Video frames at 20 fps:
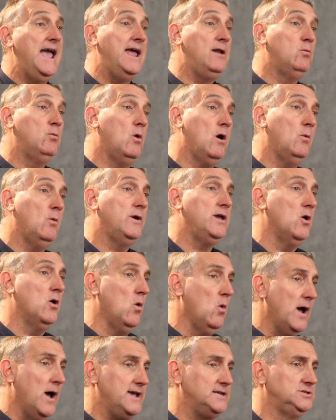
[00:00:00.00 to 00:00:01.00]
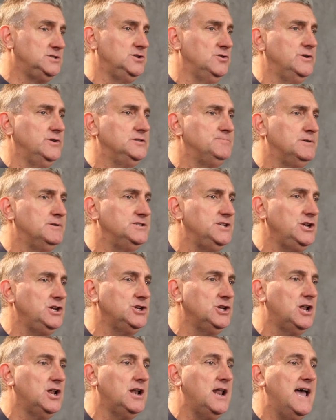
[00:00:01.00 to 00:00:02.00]
And what we always do is position
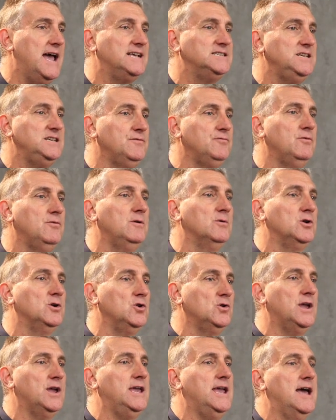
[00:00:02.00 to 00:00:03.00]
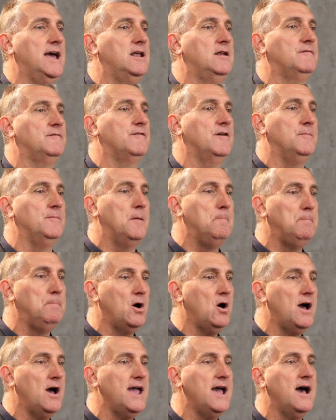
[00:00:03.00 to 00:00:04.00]
it as if we were looking at it from a
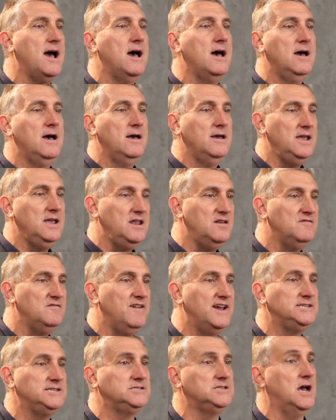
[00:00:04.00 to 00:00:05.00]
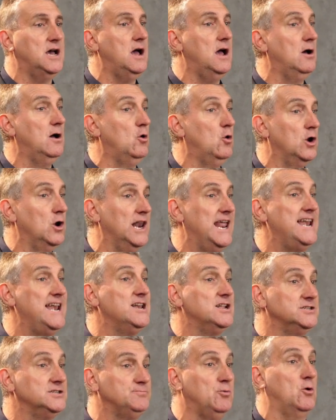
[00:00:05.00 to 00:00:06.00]
buyer, investor, or
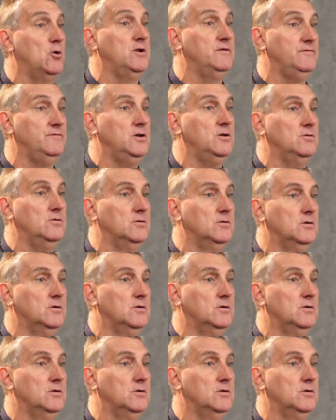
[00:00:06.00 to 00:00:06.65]
lender's point of view.